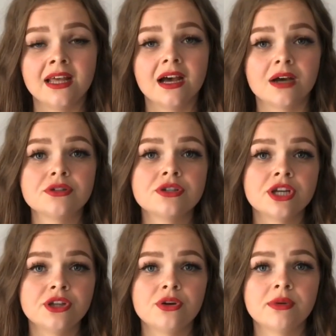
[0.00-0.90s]
How should I
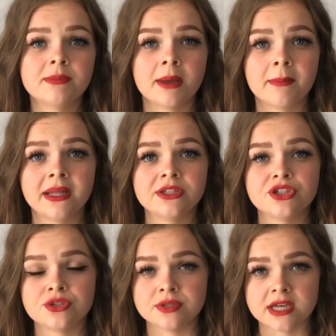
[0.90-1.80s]
know when my band is
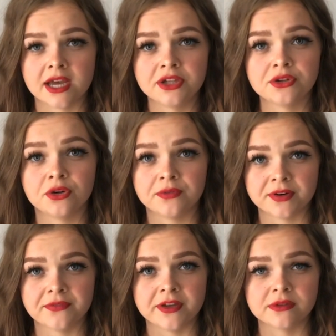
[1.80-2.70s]
too tight or
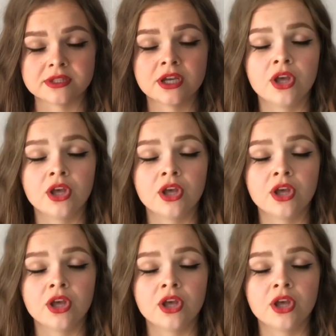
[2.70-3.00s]
overfilled?